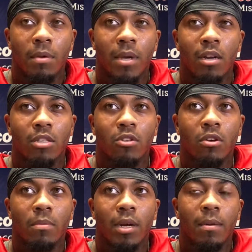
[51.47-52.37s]
I'm kind of
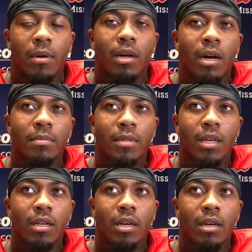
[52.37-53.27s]
sore, but I'm
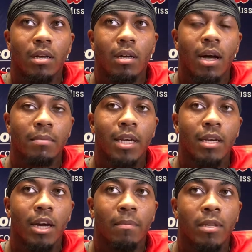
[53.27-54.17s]
thinking I'm taking
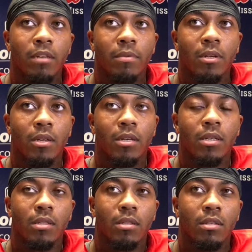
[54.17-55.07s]
care of myself pretty
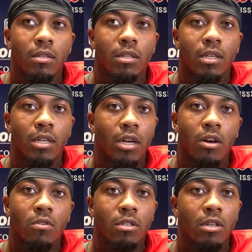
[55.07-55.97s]
good, getting in the
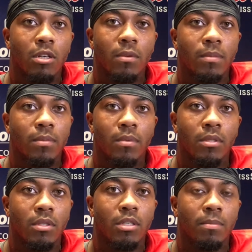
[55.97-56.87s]
cold tub,
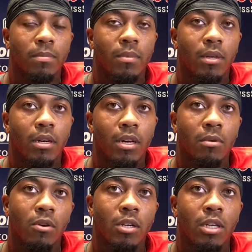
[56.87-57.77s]
just
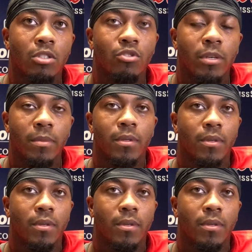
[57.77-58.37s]
going and getting treatment.